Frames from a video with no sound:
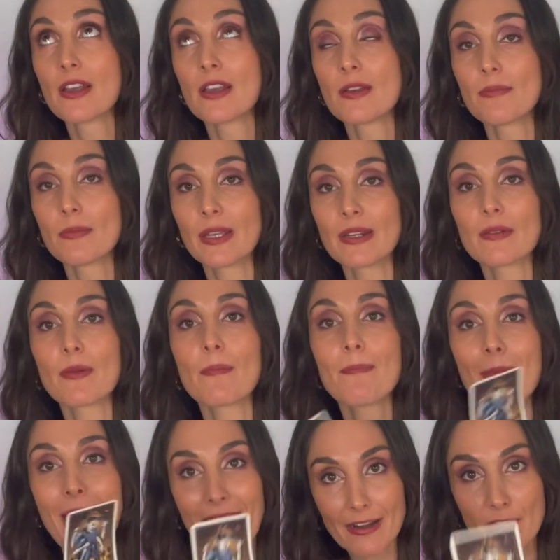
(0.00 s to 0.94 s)
been
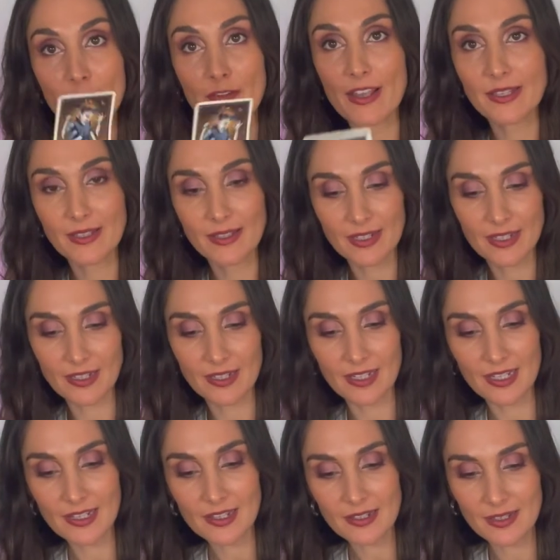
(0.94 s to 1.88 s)
manifesting
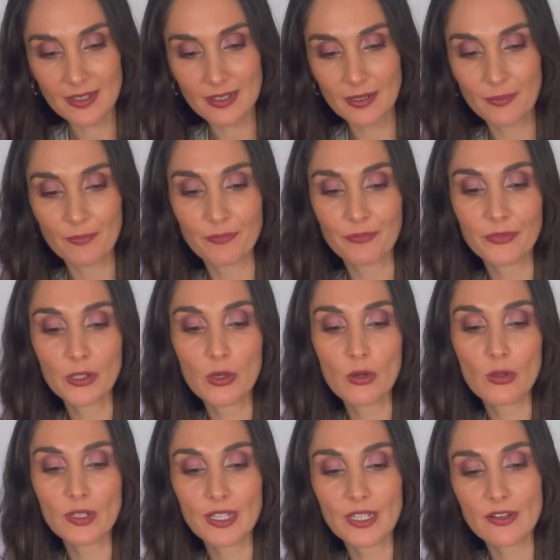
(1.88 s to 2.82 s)
this,
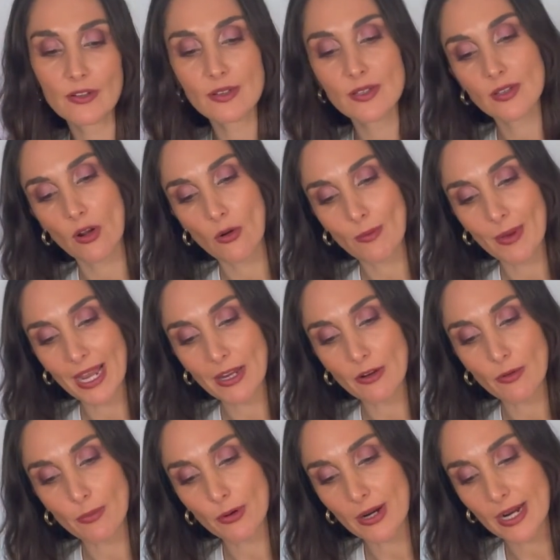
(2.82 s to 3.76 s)
calling in your soulmate, your
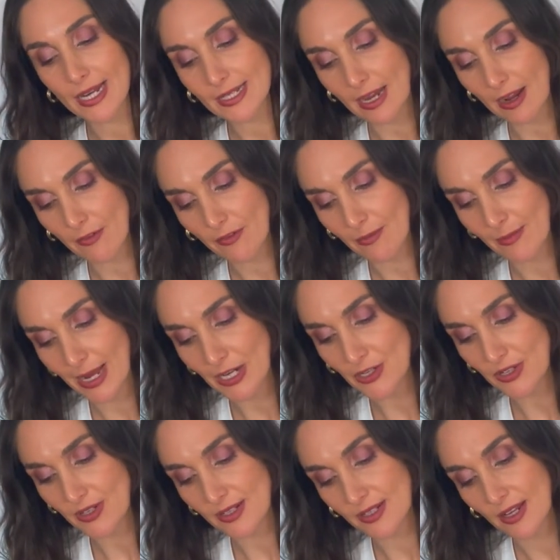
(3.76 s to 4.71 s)
prayers,
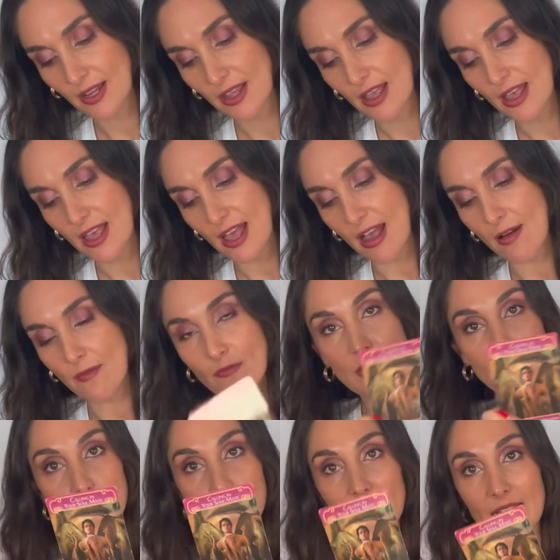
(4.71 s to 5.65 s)
affirmations, and
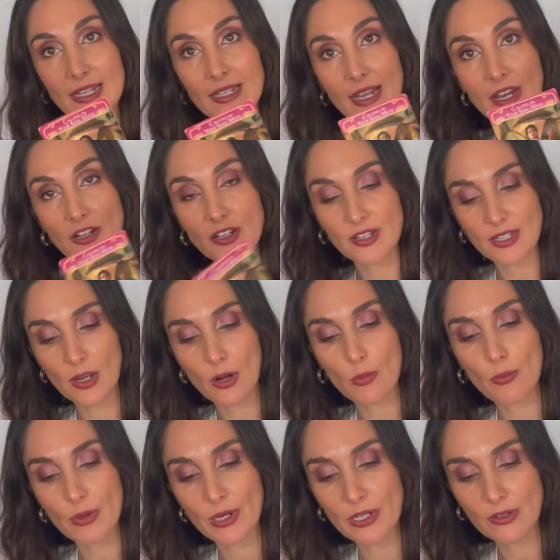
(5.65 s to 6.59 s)
visualizations help
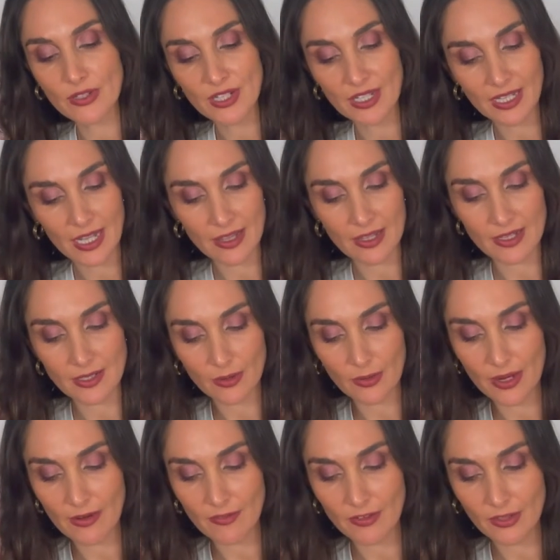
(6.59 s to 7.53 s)
bring you together. So
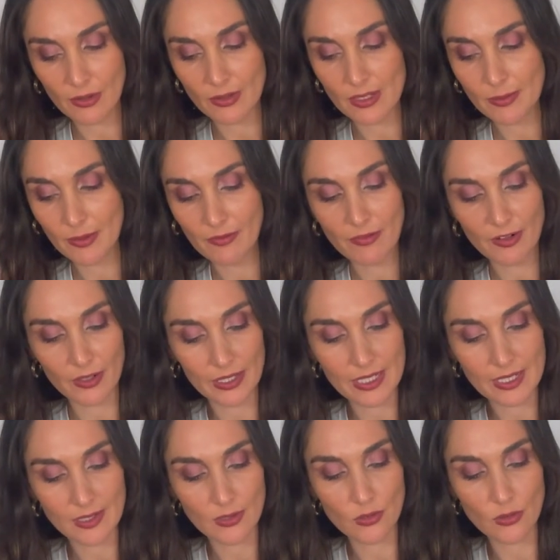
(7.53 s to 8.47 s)
even though it's been very
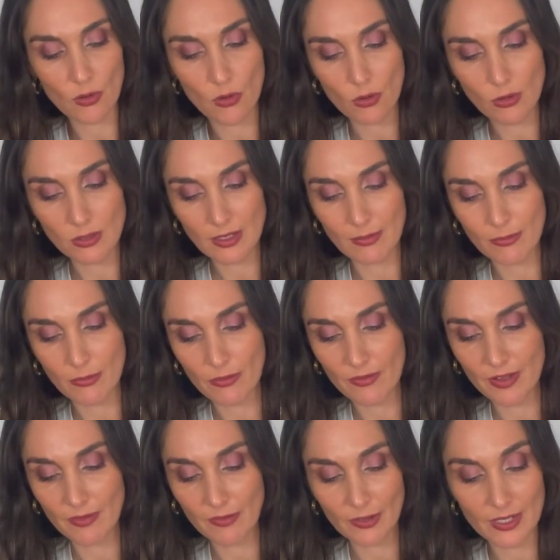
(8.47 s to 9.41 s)
stalled and
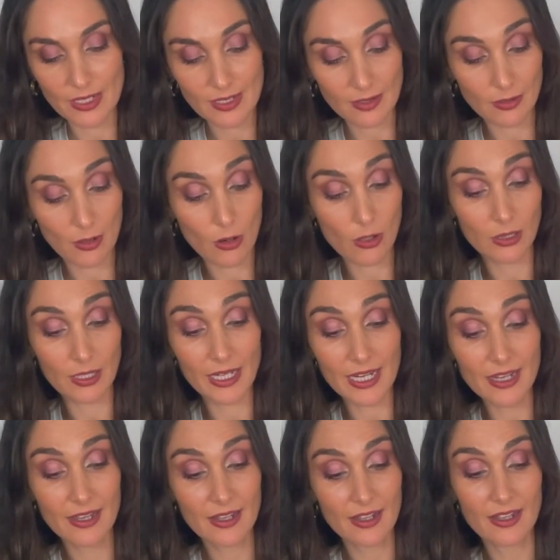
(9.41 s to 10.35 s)
moving very
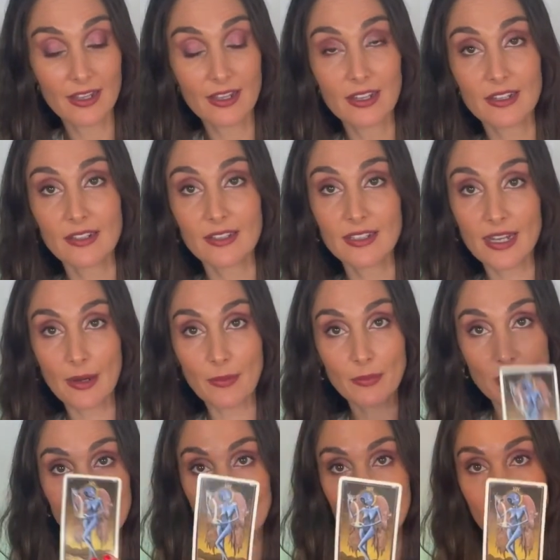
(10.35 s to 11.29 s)
slowly,
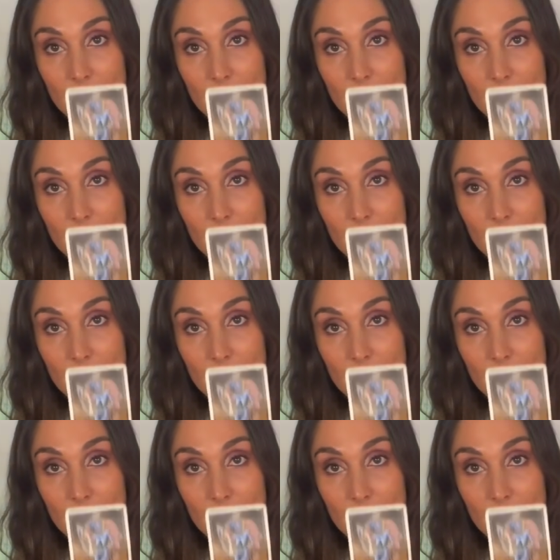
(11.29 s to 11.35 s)
Temperance is